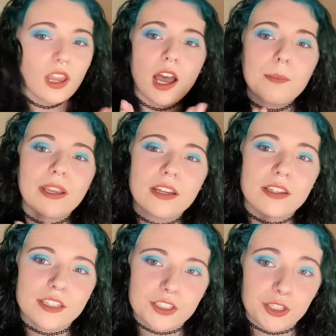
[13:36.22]
I might not
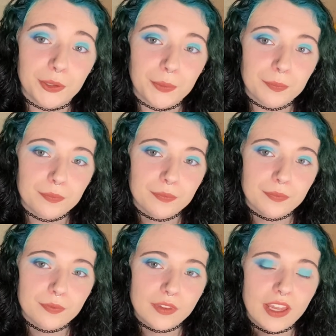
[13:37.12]
need to.
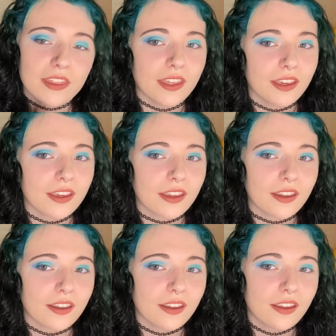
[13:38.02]
I think
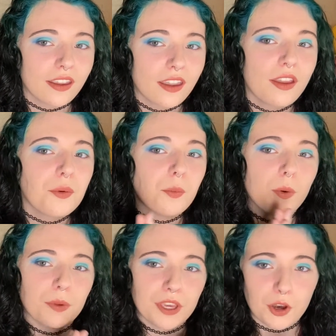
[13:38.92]
when
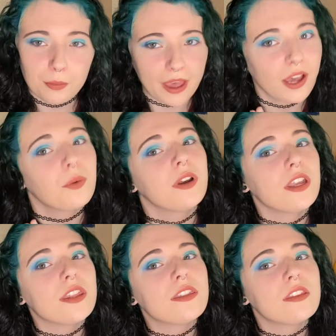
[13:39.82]
we go back
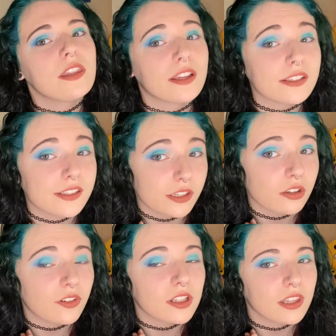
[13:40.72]
with like a
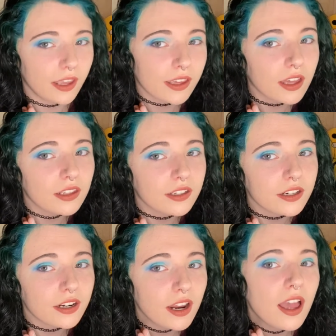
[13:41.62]
silver light
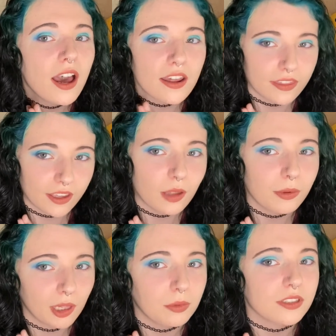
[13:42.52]
color, I think I'll be
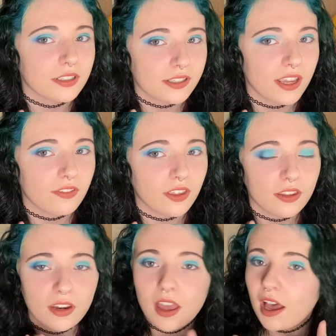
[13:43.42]
able to save it.
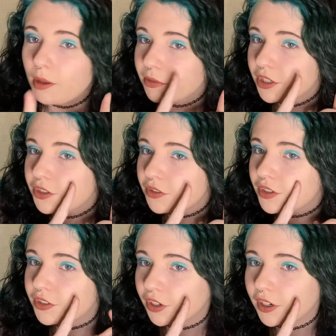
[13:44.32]
I'm going to do the
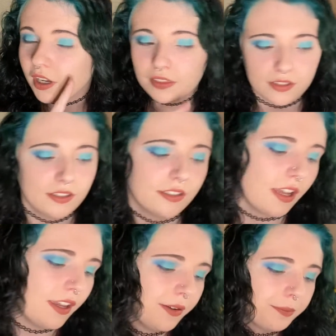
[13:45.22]
dark on this
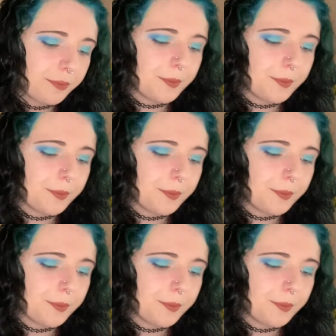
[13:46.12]
side,